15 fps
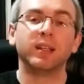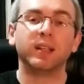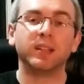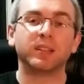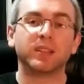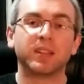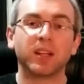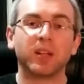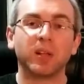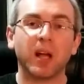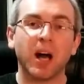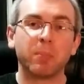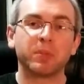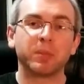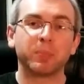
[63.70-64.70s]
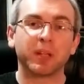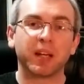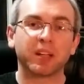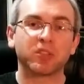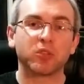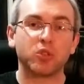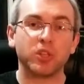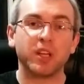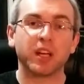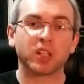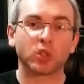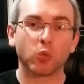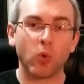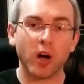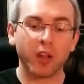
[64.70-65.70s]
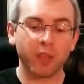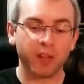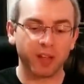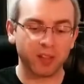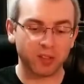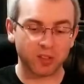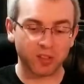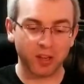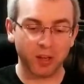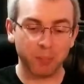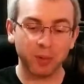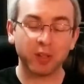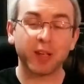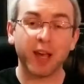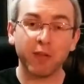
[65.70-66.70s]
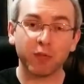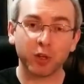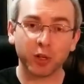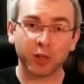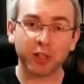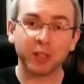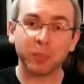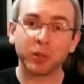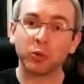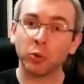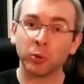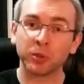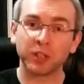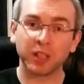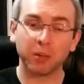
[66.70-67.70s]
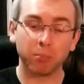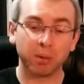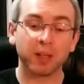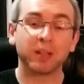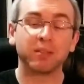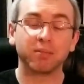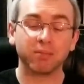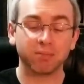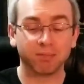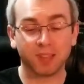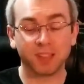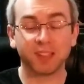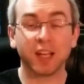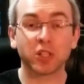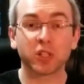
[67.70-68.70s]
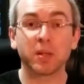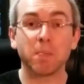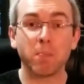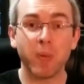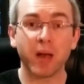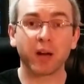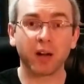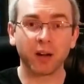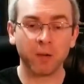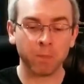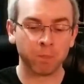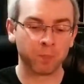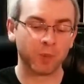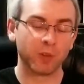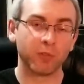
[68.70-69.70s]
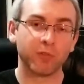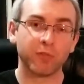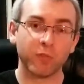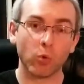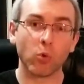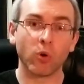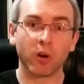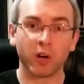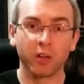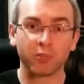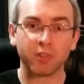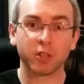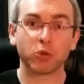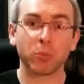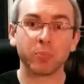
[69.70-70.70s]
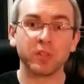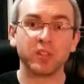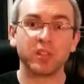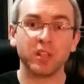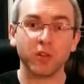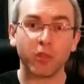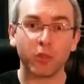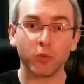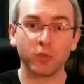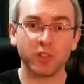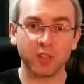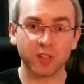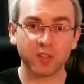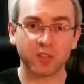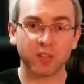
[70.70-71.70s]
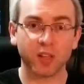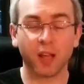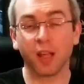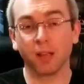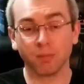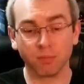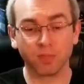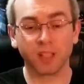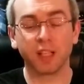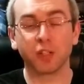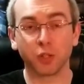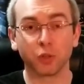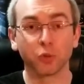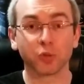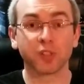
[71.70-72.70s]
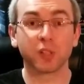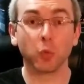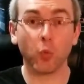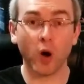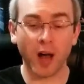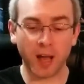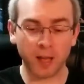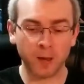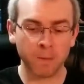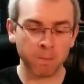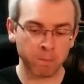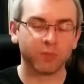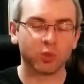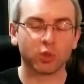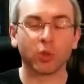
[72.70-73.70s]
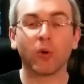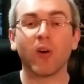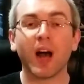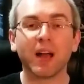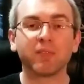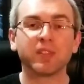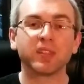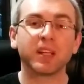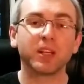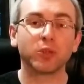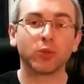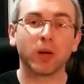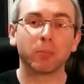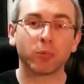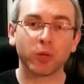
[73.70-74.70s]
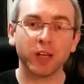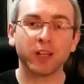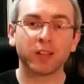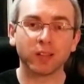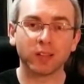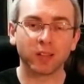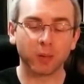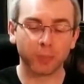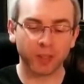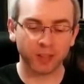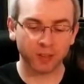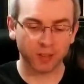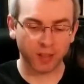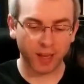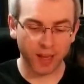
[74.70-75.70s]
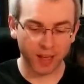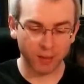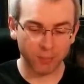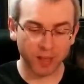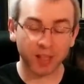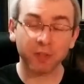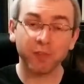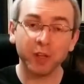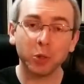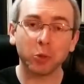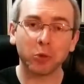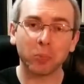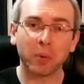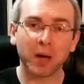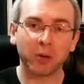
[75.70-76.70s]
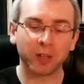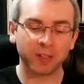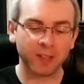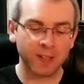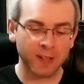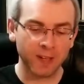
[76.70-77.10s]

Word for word: is a Dell Optiplex GX1. It's a bit heavier and a bit older, but it's actually better for a retro PC enthusiast, and later you'll see why. So I've decided to upgrade it a little bit and make a video about it.